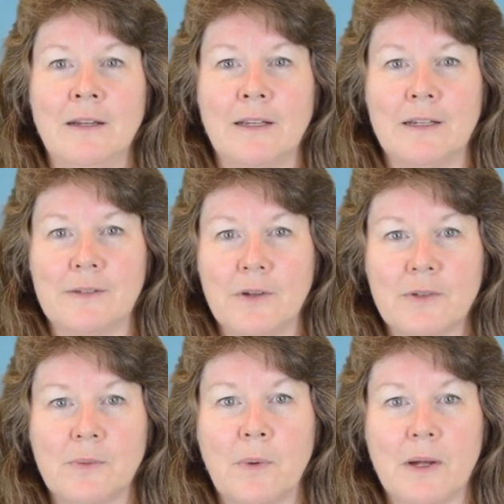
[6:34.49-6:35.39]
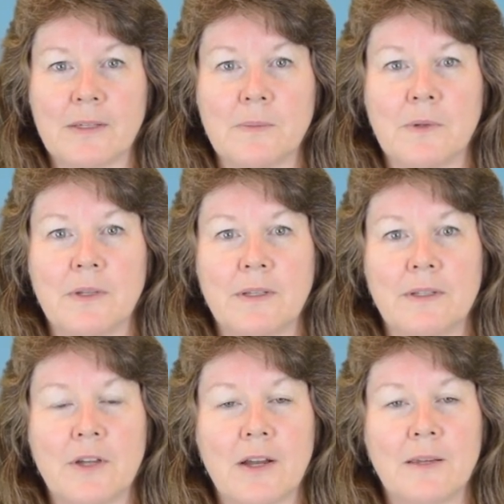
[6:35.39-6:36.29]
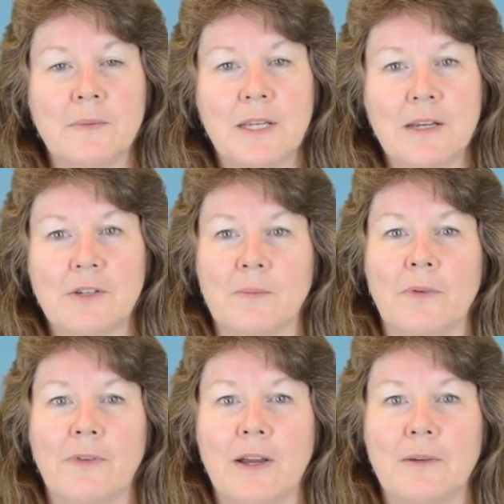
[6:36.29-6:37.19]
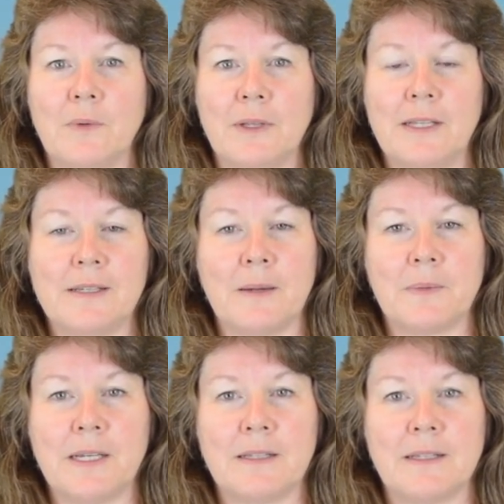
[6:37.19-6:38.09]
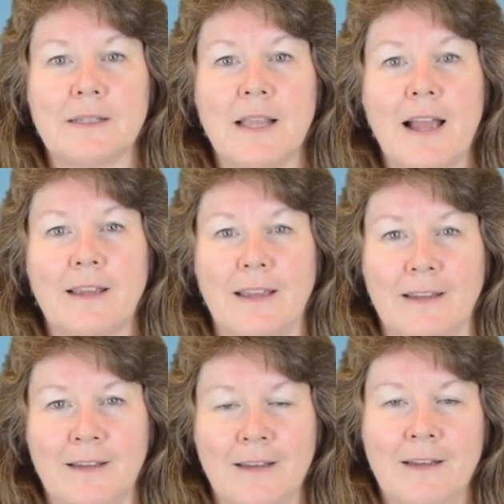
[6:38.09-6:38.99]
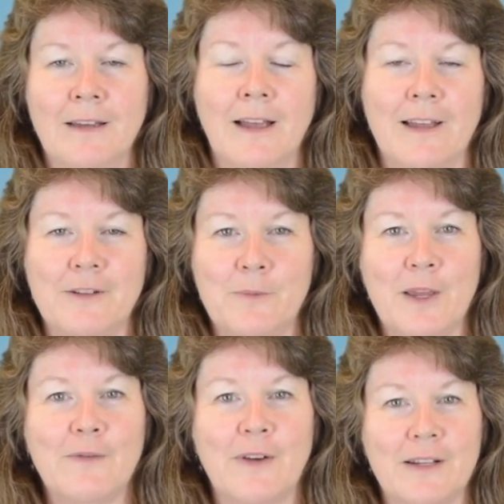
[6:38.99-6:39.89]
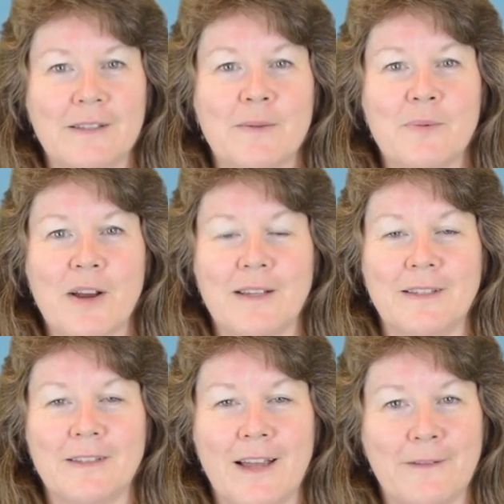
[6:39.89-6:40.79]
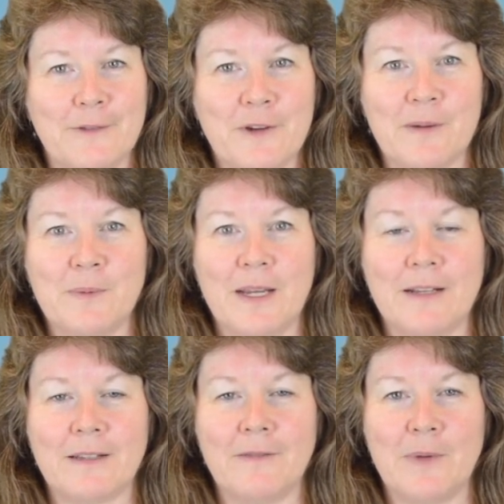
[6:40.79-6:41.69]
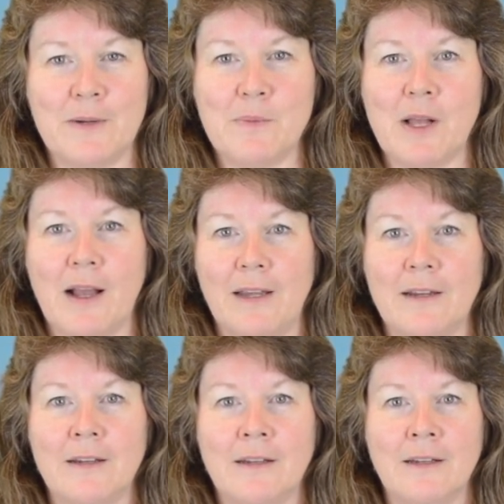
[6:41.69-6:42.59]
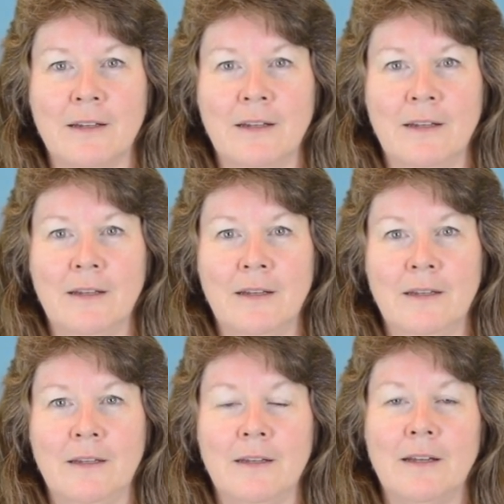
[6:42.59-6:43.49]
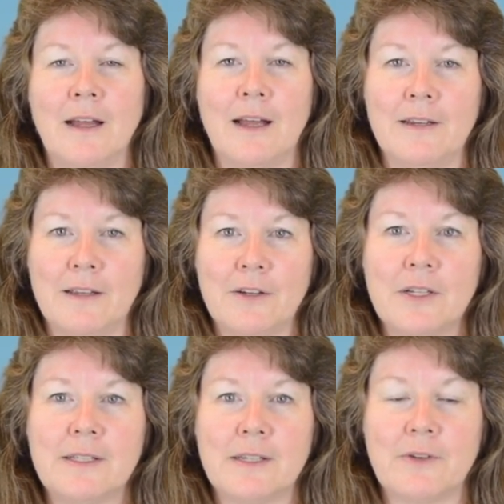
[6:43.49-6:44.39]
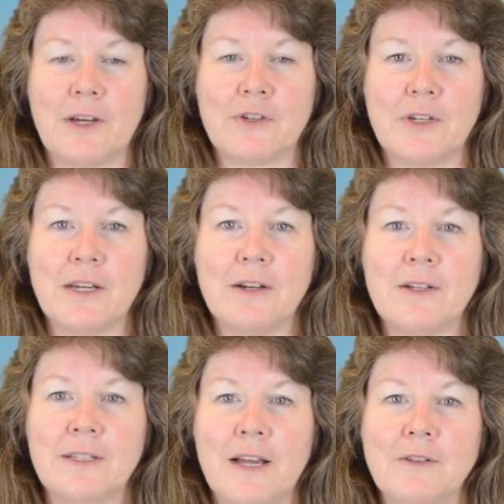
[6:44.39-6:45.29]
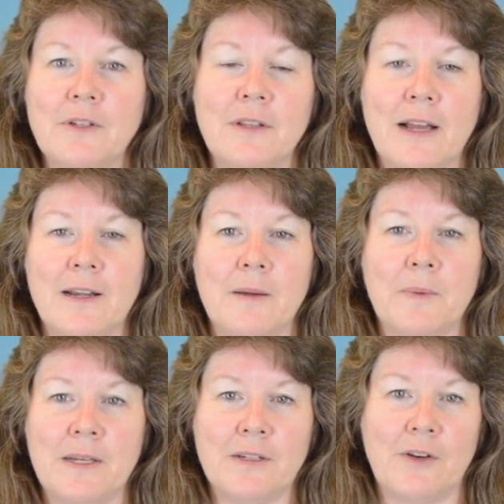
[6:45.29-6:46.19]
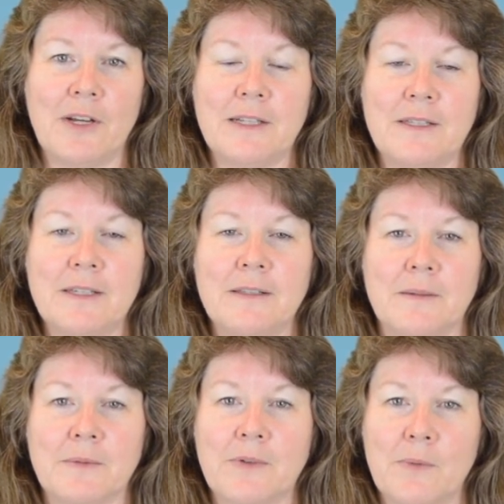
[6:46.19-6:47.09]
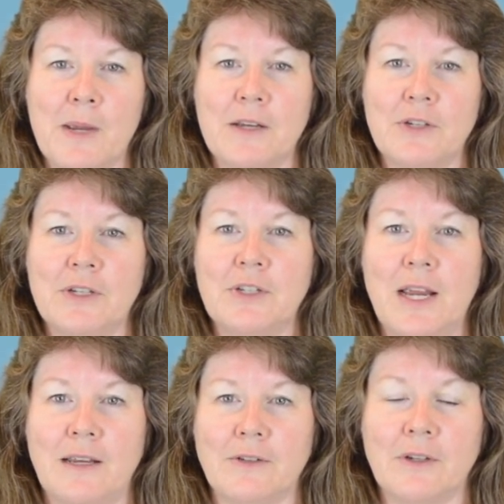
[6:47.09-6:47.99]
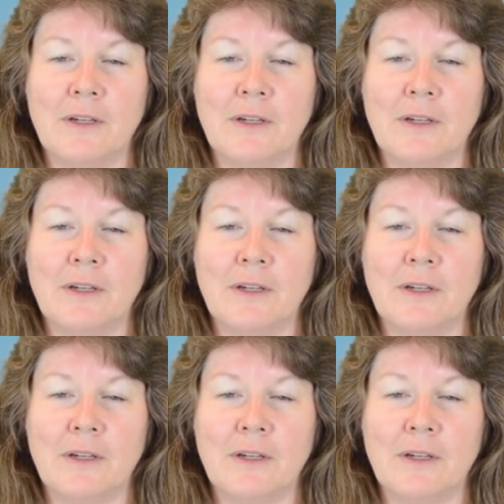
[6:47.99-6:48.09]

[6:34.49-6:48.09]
It is also possible that the documentation provided with these updates is lacking, and you may find surprises after updates have been applied. Another consideration here is how to line up integrated systems for managing change.